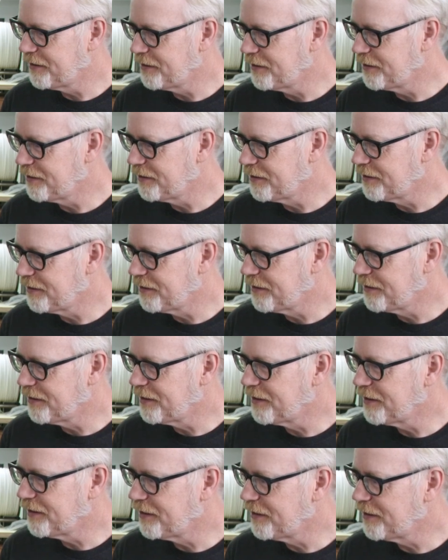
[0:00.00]

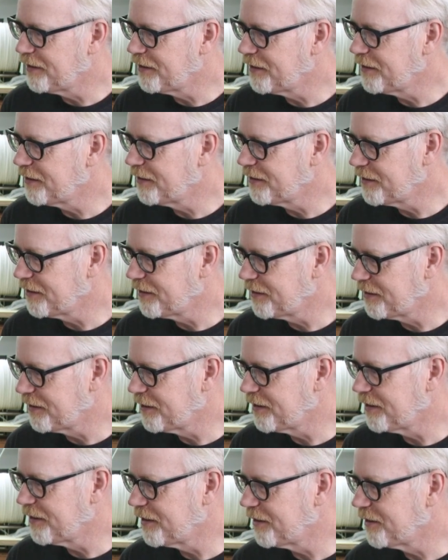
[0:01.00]

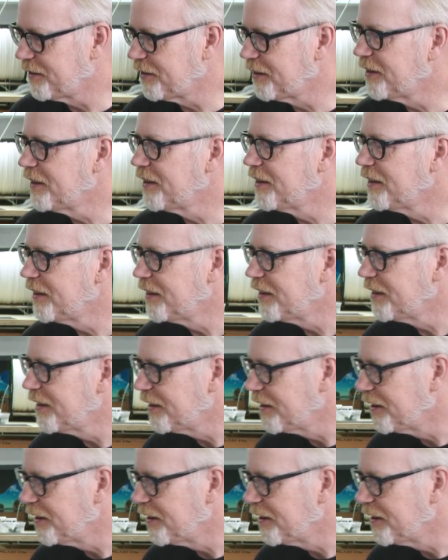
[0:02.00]
This person isn't speaking.